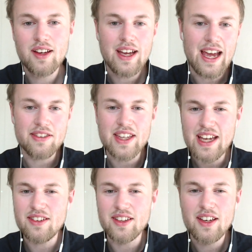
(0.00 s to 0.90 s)
And
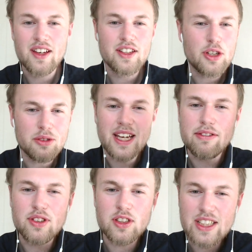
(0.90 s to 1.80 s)
then you don't
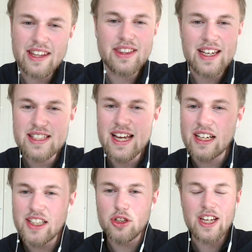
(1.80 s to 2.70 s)
have to get
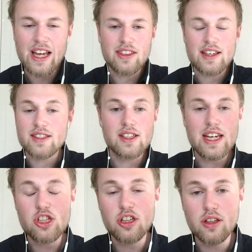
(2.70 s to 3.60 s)
exactly to that
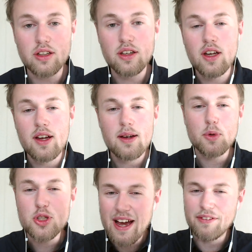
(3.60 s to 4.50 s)
destination.
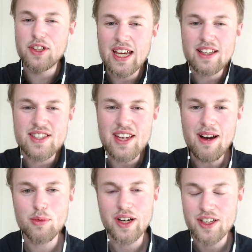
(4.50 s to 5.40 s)
But you have to get
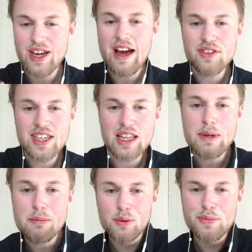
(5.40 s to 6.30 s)
somewhere. You have to get
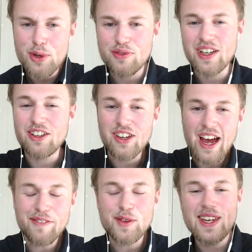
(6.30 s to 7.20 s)
people moving. You
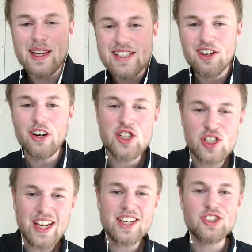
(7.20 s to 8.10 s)
have to kickstart
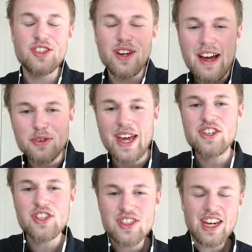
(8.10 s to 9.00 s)
change and you have to
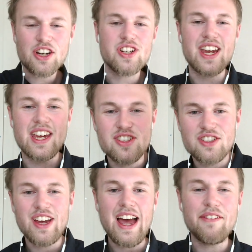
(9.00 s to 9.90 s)
engineer change
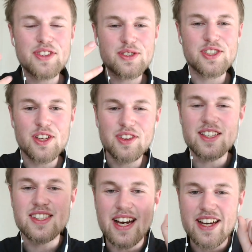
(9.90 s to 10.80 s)
and you have to
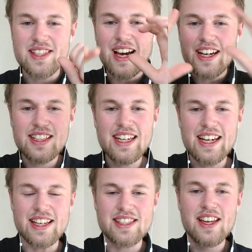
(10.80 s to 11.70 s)
synthesize
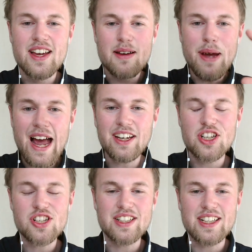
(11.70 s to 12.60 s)
ideas,
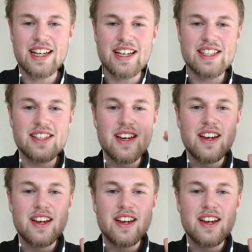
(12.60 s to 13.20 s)
package ideas,